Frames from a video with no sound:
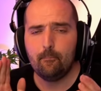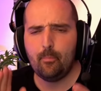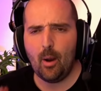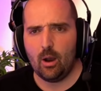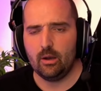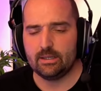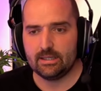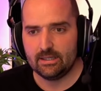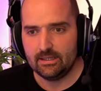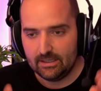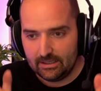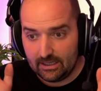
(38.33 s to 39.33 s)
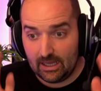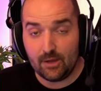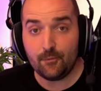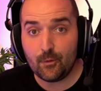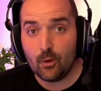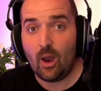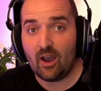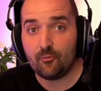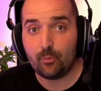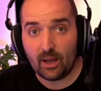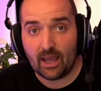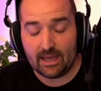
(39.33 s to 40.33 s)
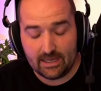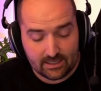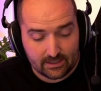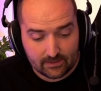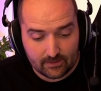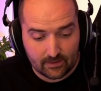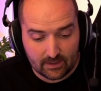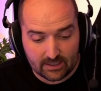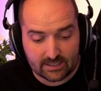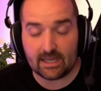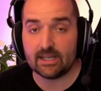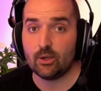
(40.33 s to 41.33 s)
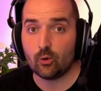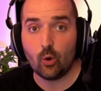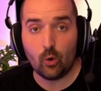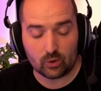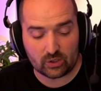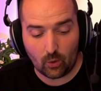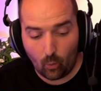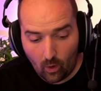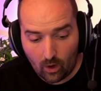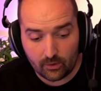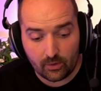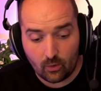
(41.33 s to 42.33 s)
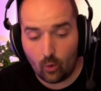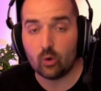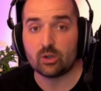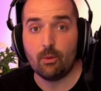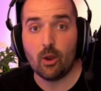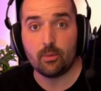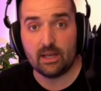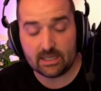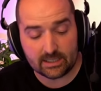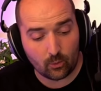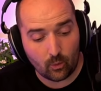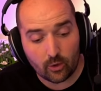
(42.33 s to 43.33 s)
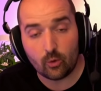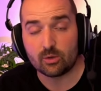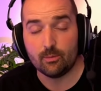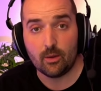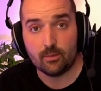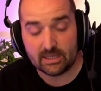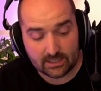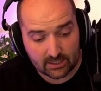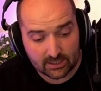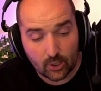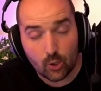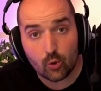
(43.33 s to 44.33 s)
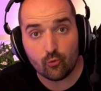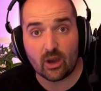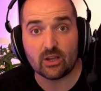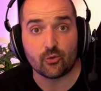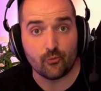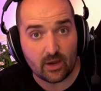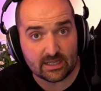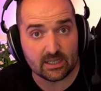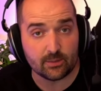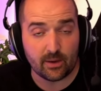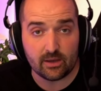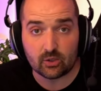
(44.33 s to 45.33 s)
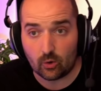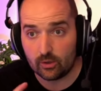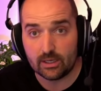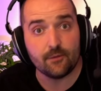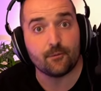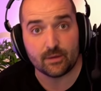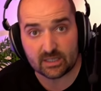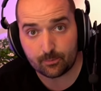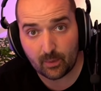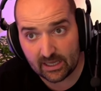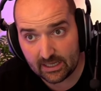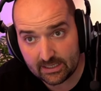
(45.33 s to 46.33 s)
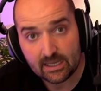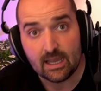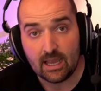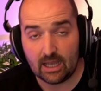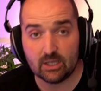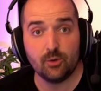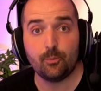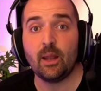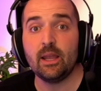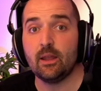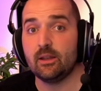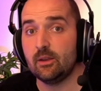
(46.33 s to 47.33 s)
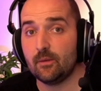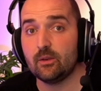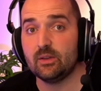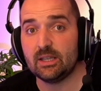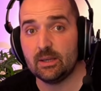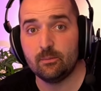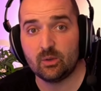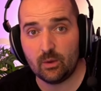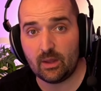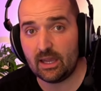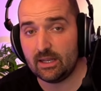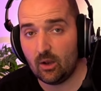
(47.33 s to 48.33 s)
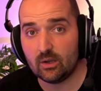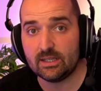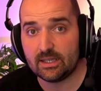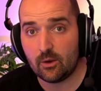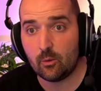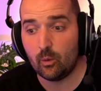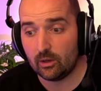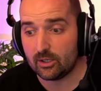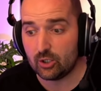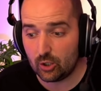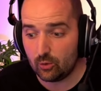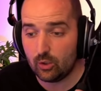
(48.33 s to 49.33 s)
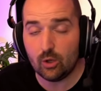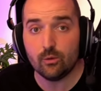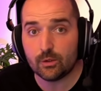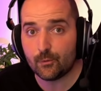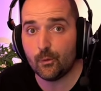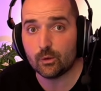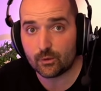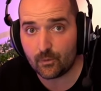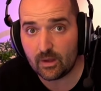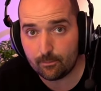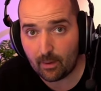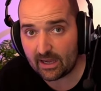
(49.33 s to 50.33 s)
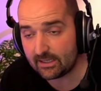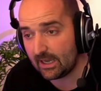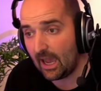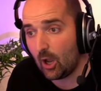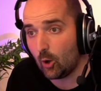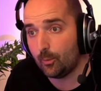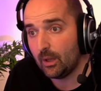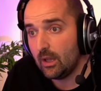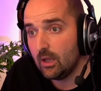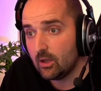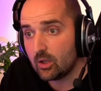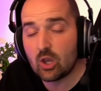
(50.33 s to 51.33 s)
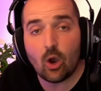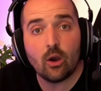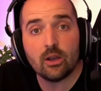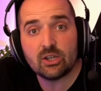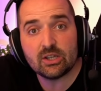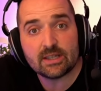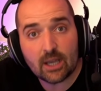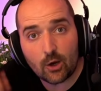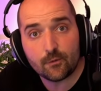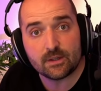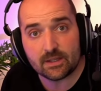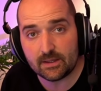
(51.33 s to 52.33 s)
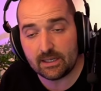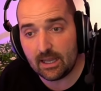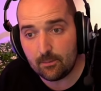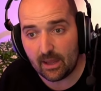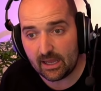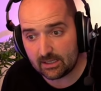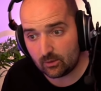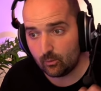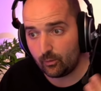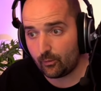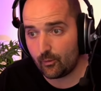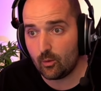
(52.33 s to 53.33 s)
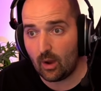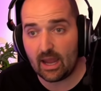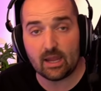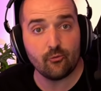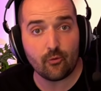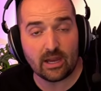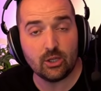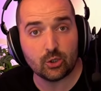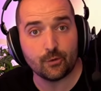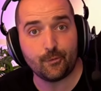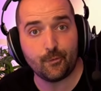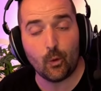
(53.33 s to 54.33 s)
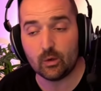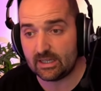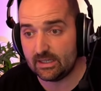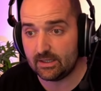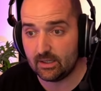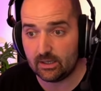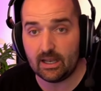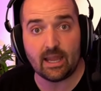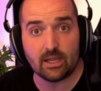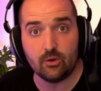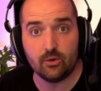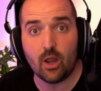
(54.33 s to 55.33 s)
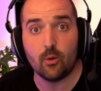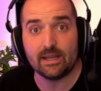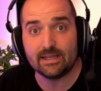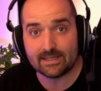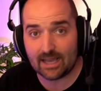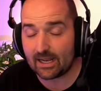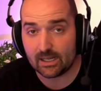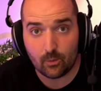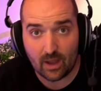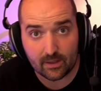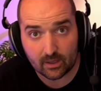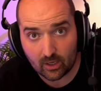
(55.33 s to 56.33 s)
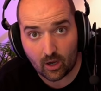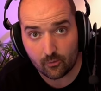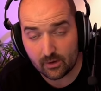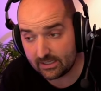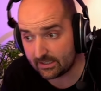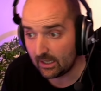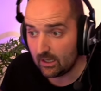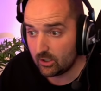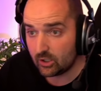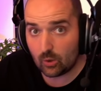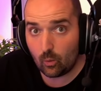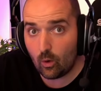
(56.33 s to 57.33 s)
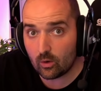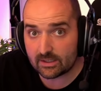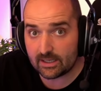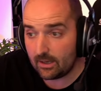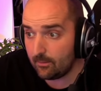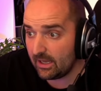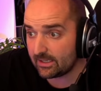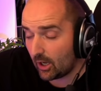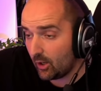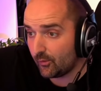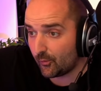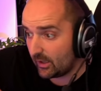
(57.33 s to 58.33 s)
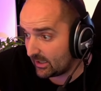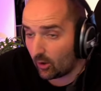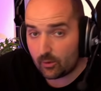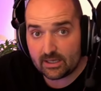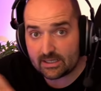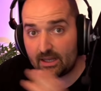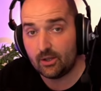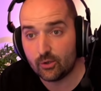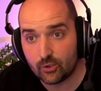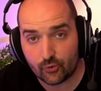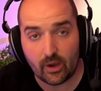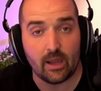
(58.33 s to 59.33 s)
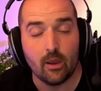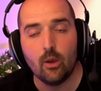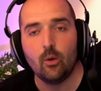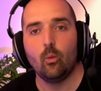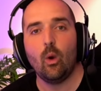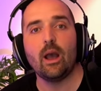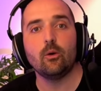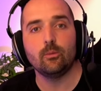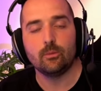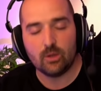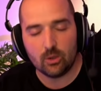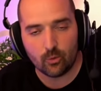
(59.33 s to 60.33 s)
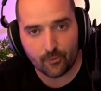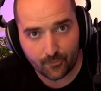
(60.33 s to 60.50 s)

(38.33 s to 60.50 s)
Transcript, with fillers: But if you have played Assetto Corsa 1, Automobilista 1, Automobilista 2, Race Room Racing Experience, or Live for Speed, as you play any of those sims with a nice steering wheel and you use force feedback to help guide yourself to the limit through a range of forces that let you know exactly where the car is towards the limit, over it, on it and under it, well, you will